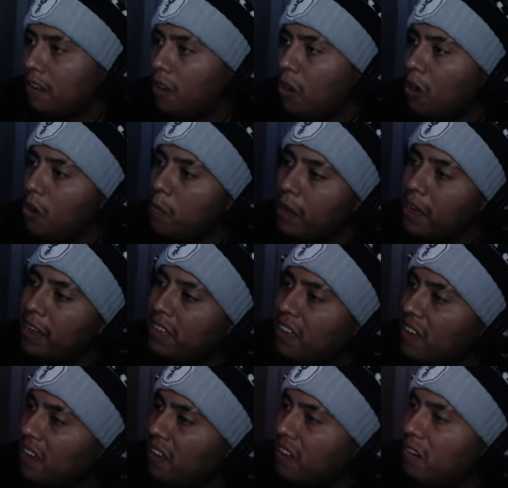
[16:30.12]
Oh my
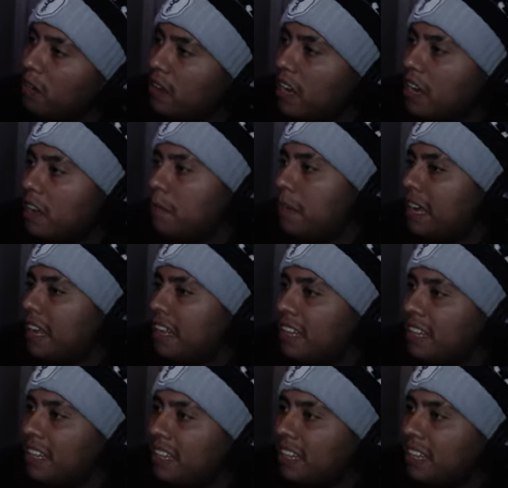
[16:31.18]
god. Okay, man.